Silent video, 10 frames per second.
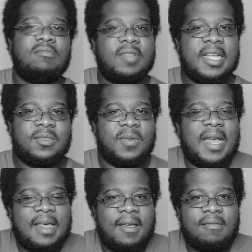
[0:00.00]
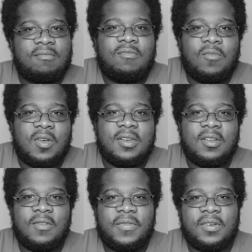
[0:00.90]
That's what I want to
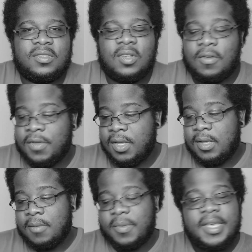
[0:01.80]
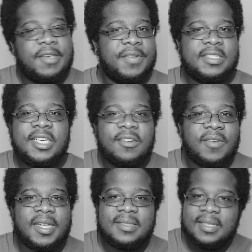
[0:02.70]
know first off. But he
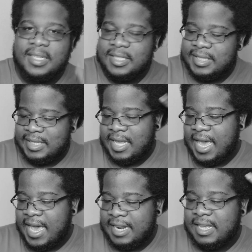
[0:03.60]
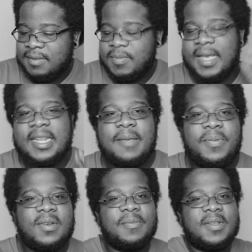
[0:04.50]
regenerates and his head comes back and they
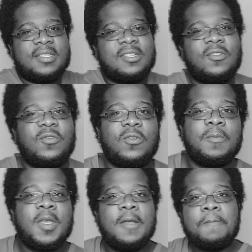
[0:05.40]
put him in this little room.